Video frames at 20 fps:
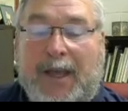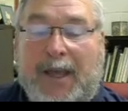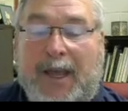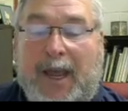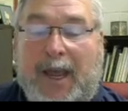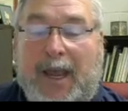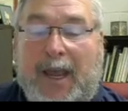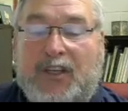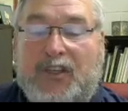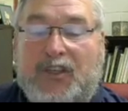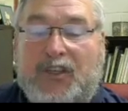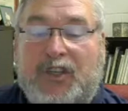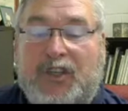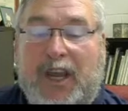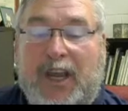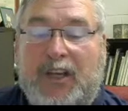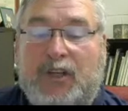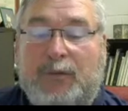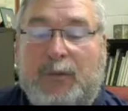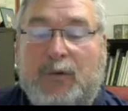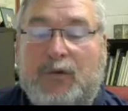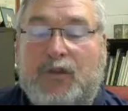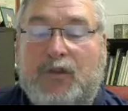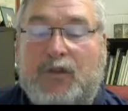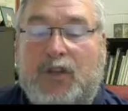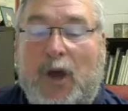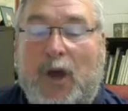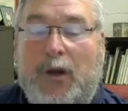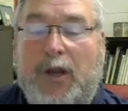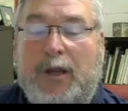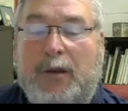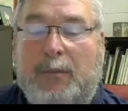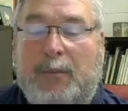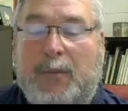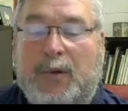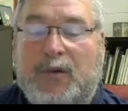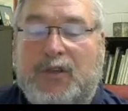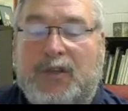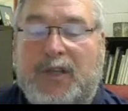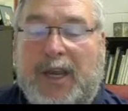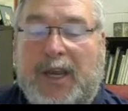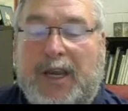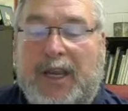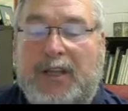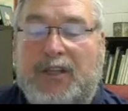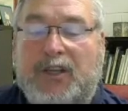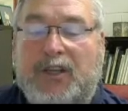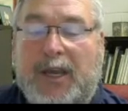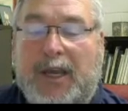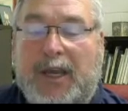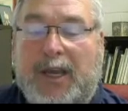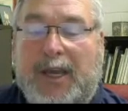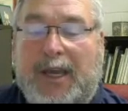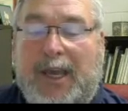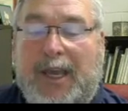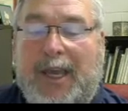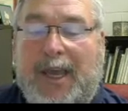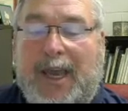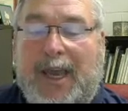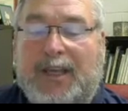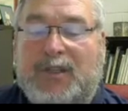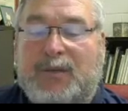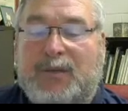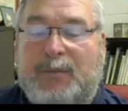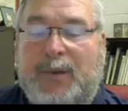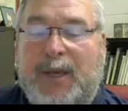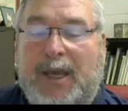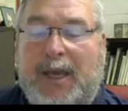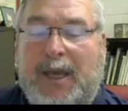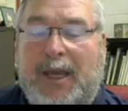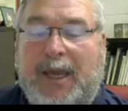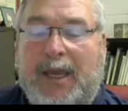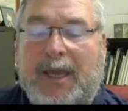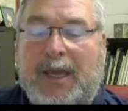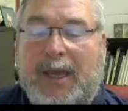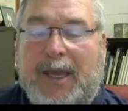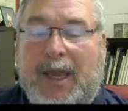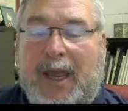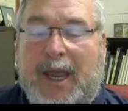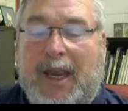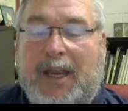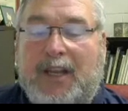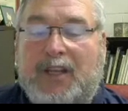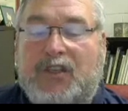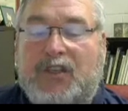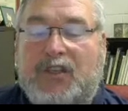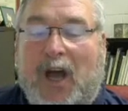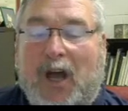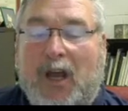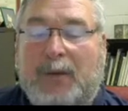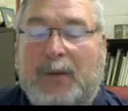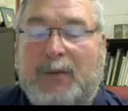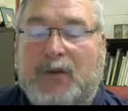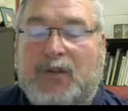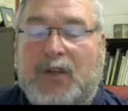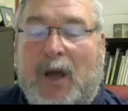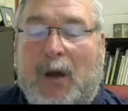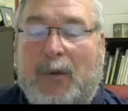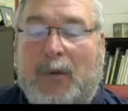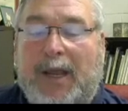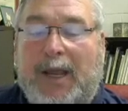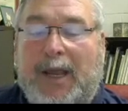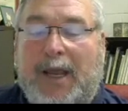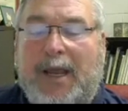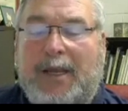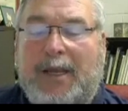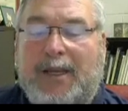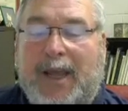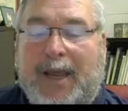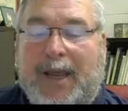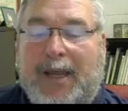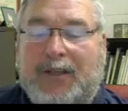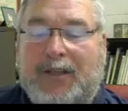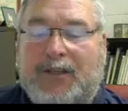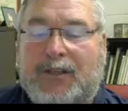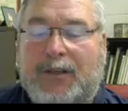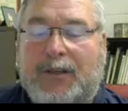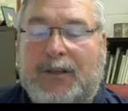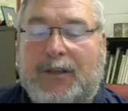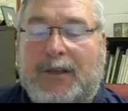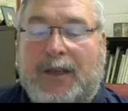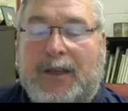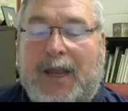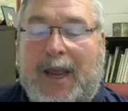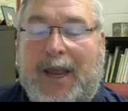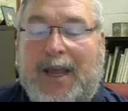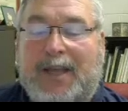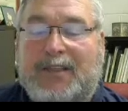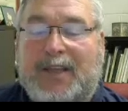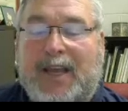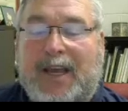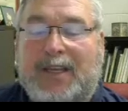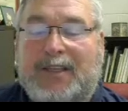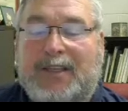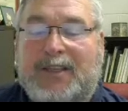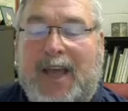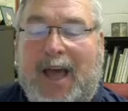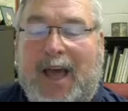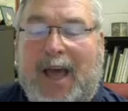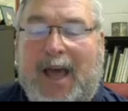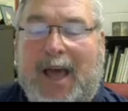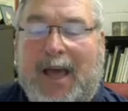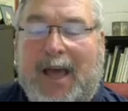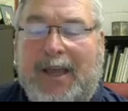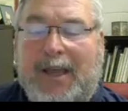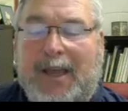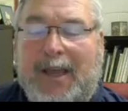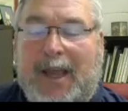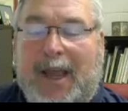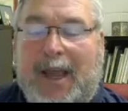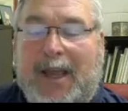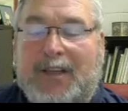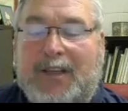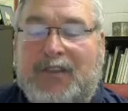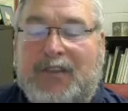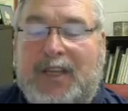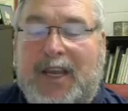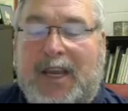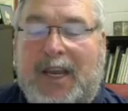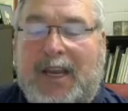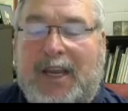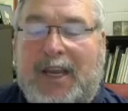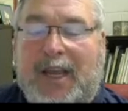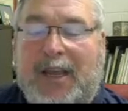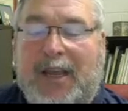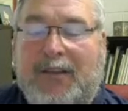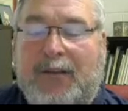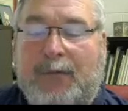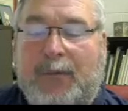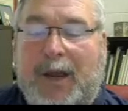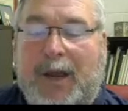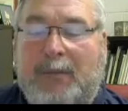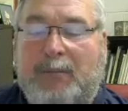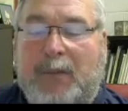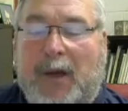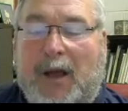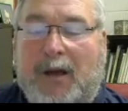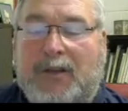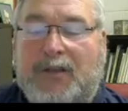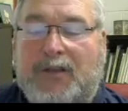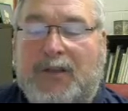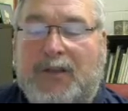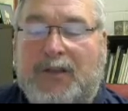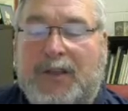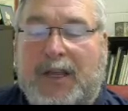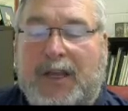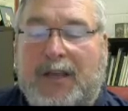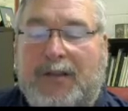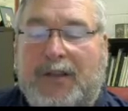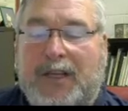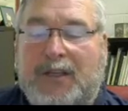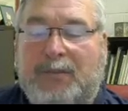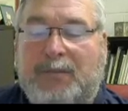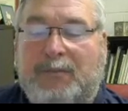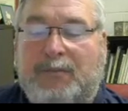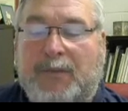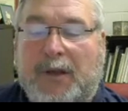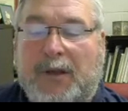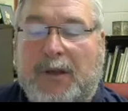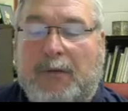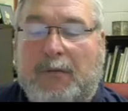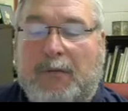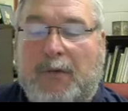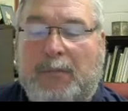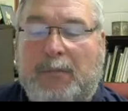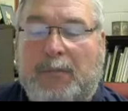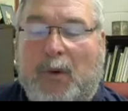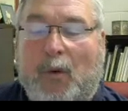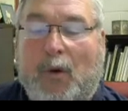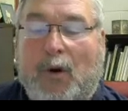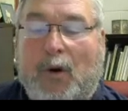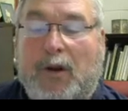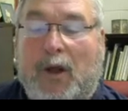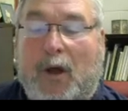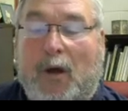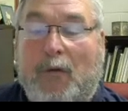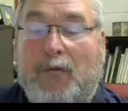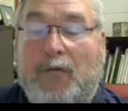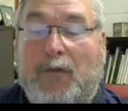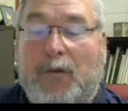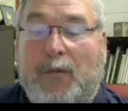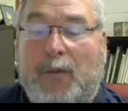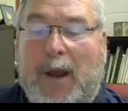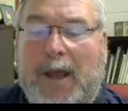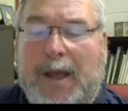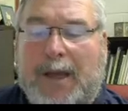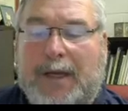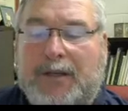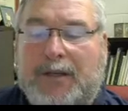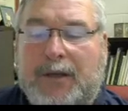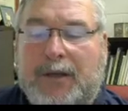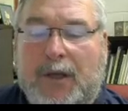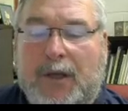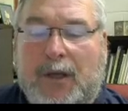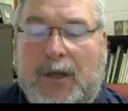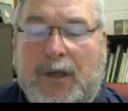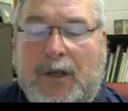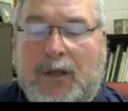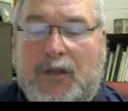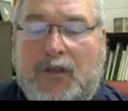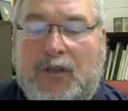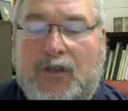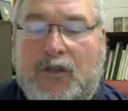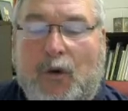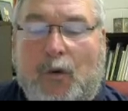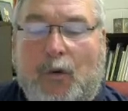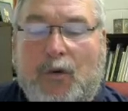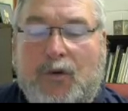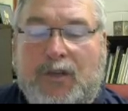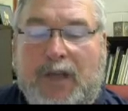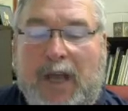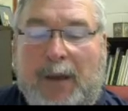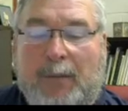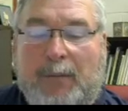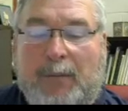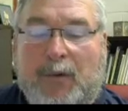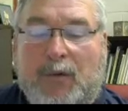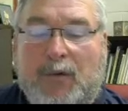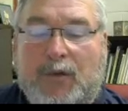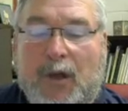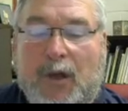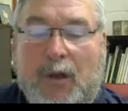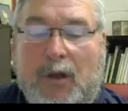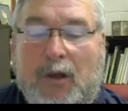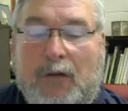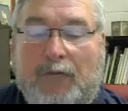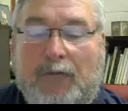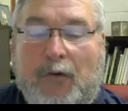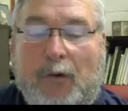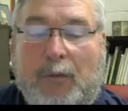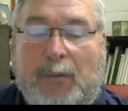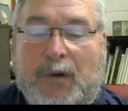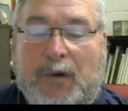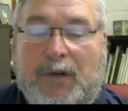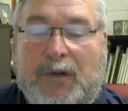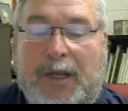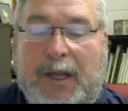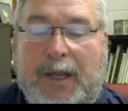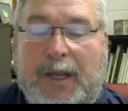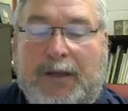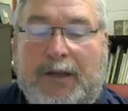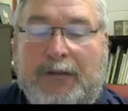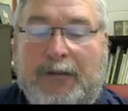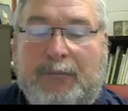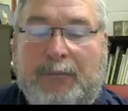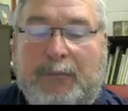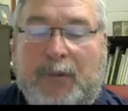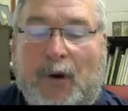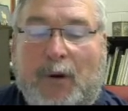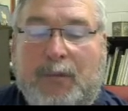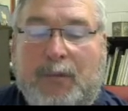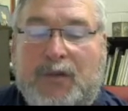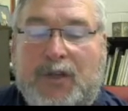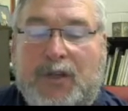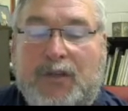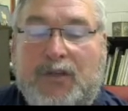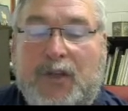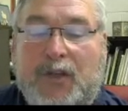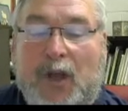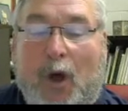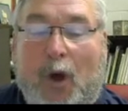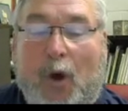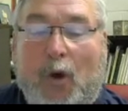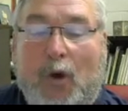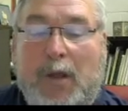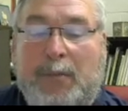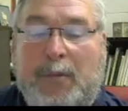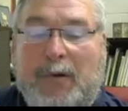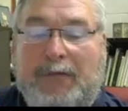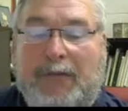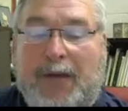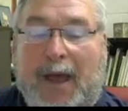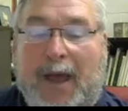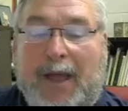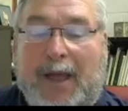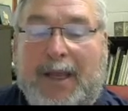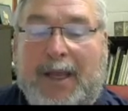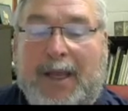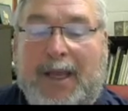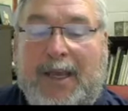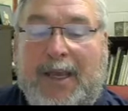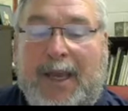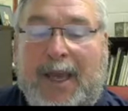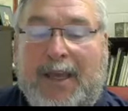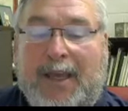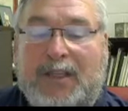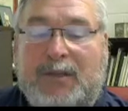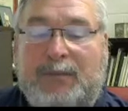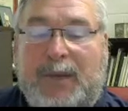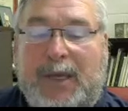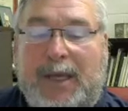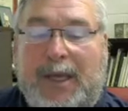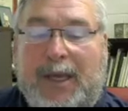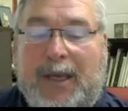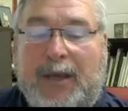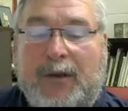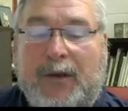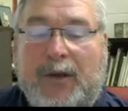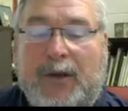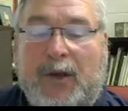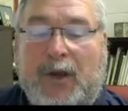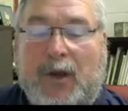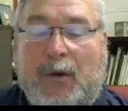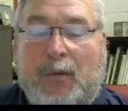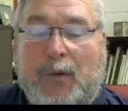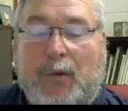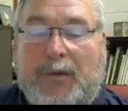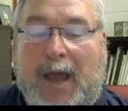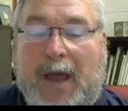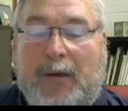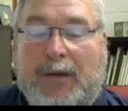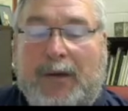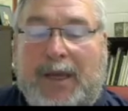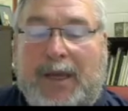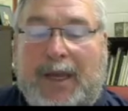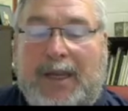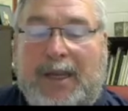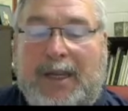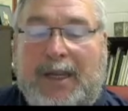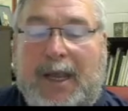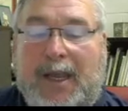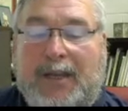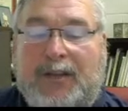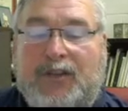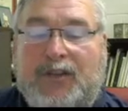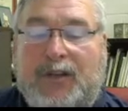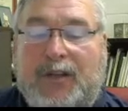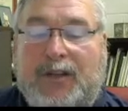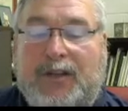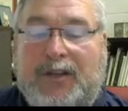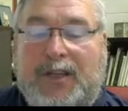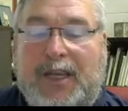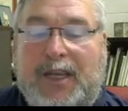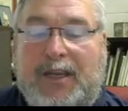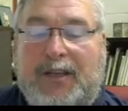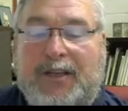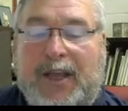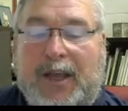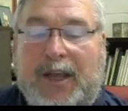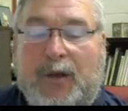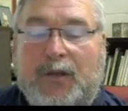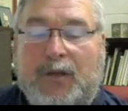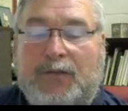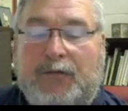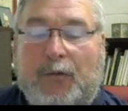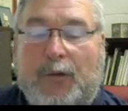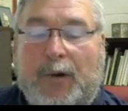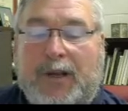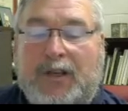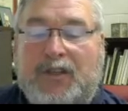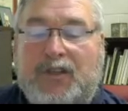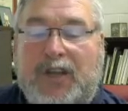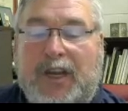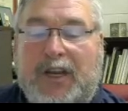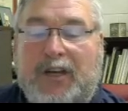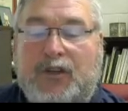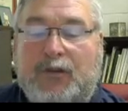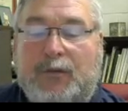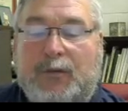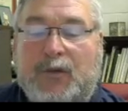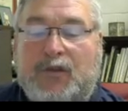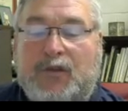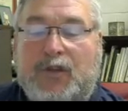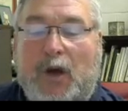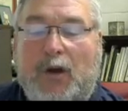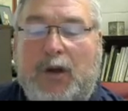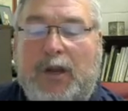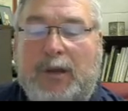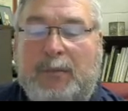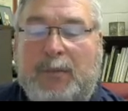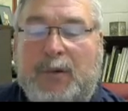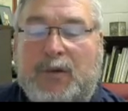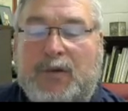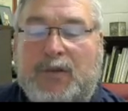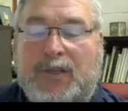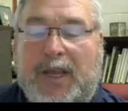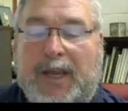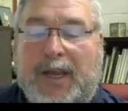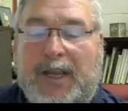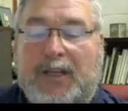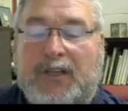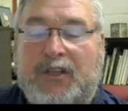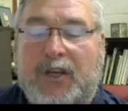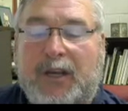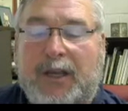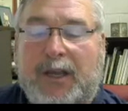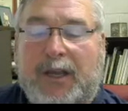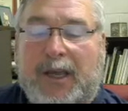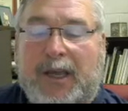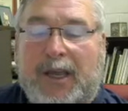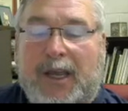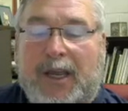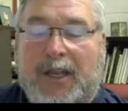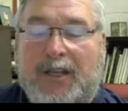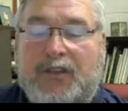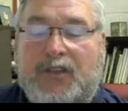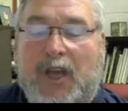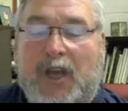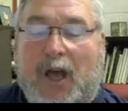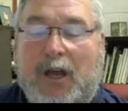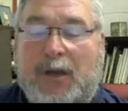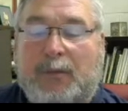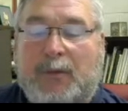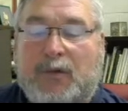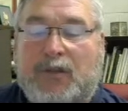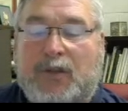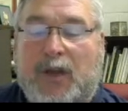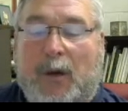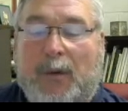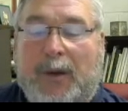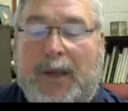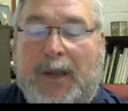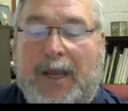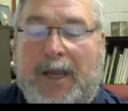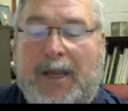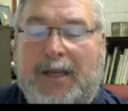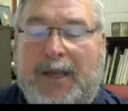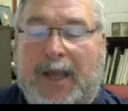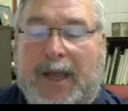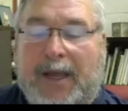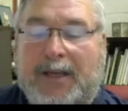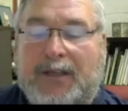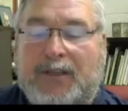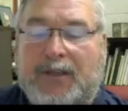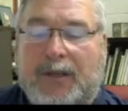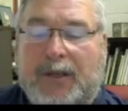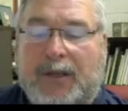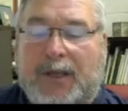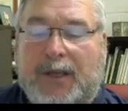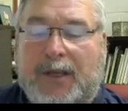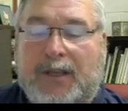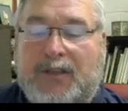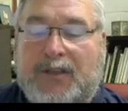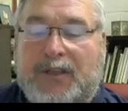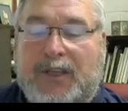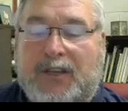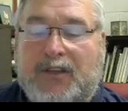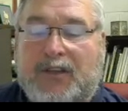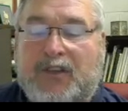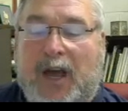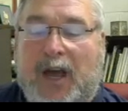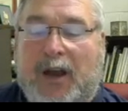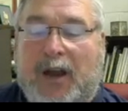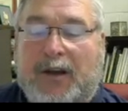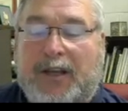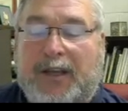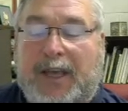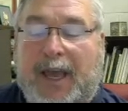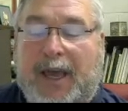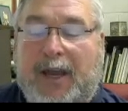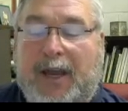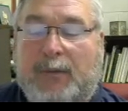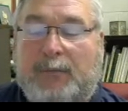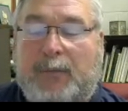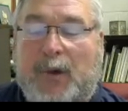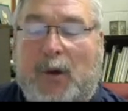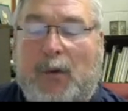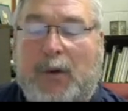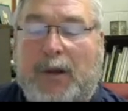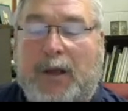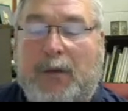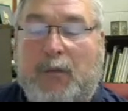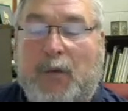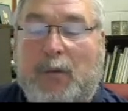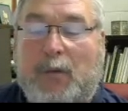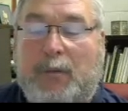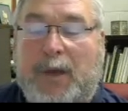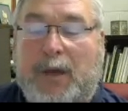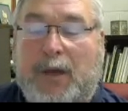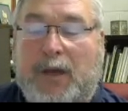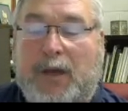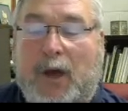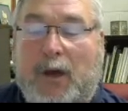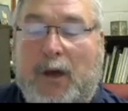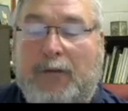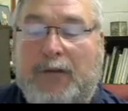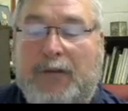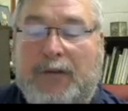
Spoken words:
exchangeable sodium percentage, ESP, and soluble salt index, SSI, as seen in the red boxes in this report on the right. Soil samples for predictive purposes only provide ESP. Without getting into the details for exchangeable sodium percentage and soluble salt index, since Dr. Gattoboni will be covering